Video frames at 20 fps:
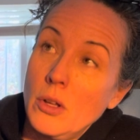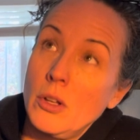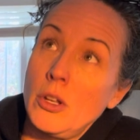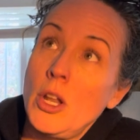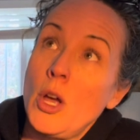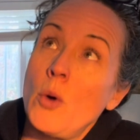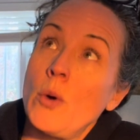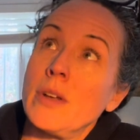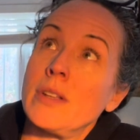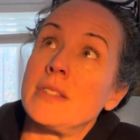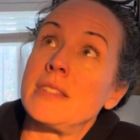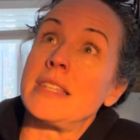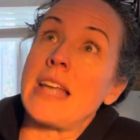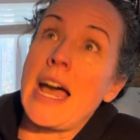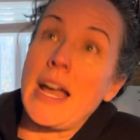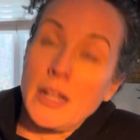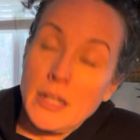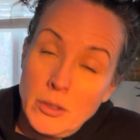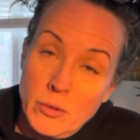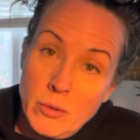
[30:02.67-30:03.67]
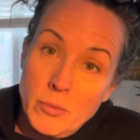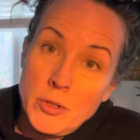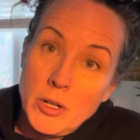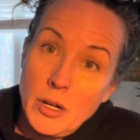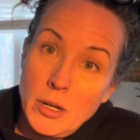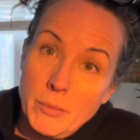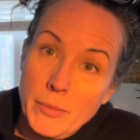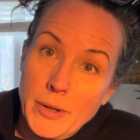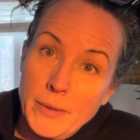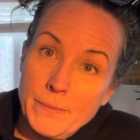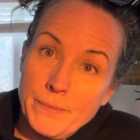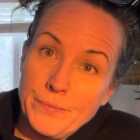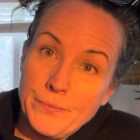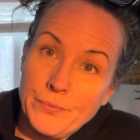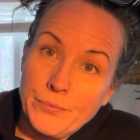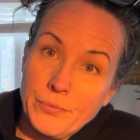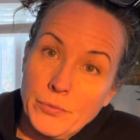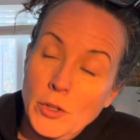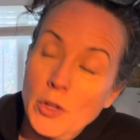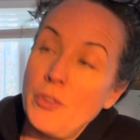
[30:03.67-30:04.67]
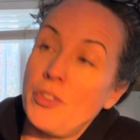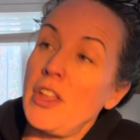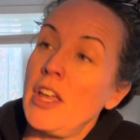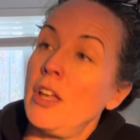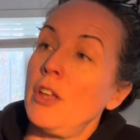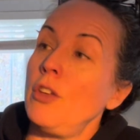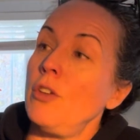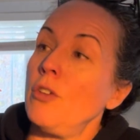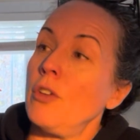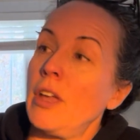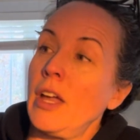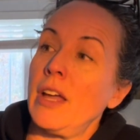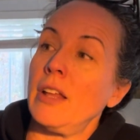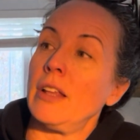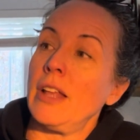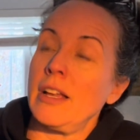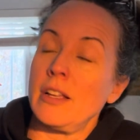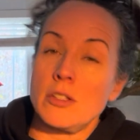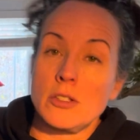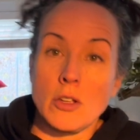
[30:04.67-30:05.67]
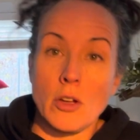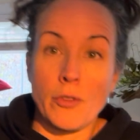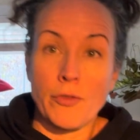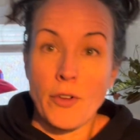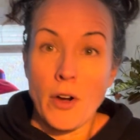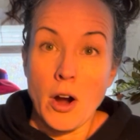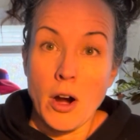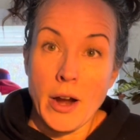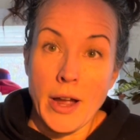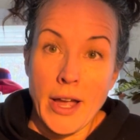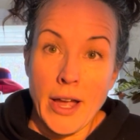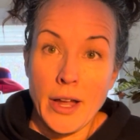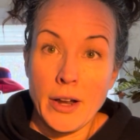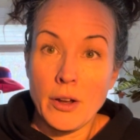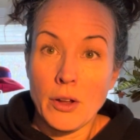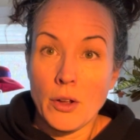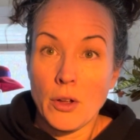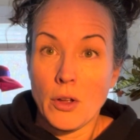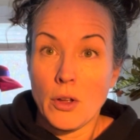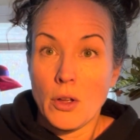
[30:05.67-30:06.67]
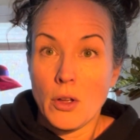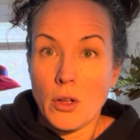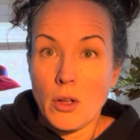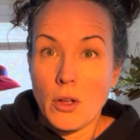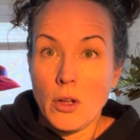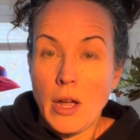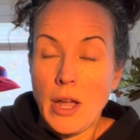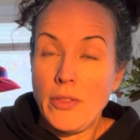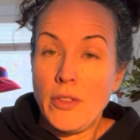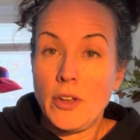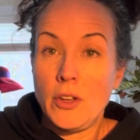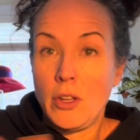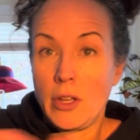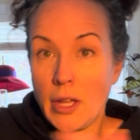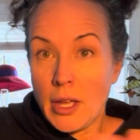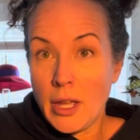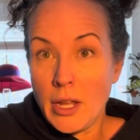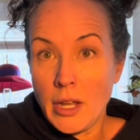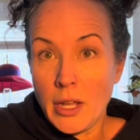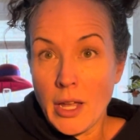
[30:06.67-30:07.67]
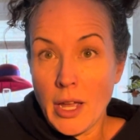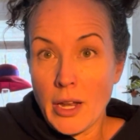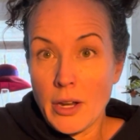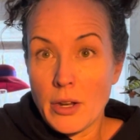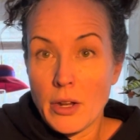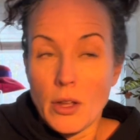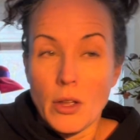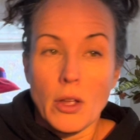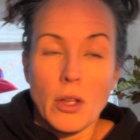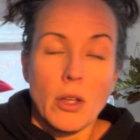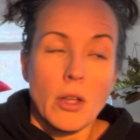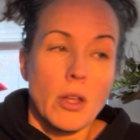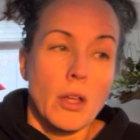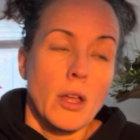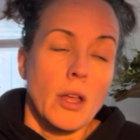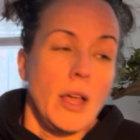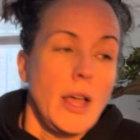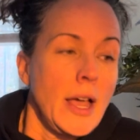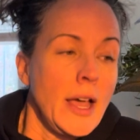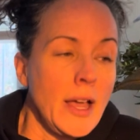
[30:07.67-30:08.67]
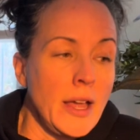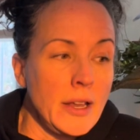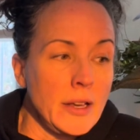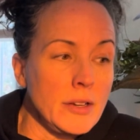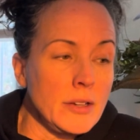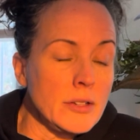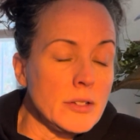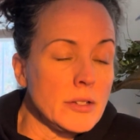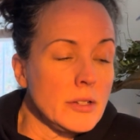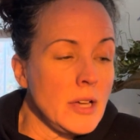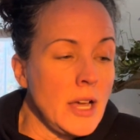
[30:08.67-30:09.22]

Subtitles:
know exactly what I'm talking about. You think you get like so far ahead, and then you get hit again. And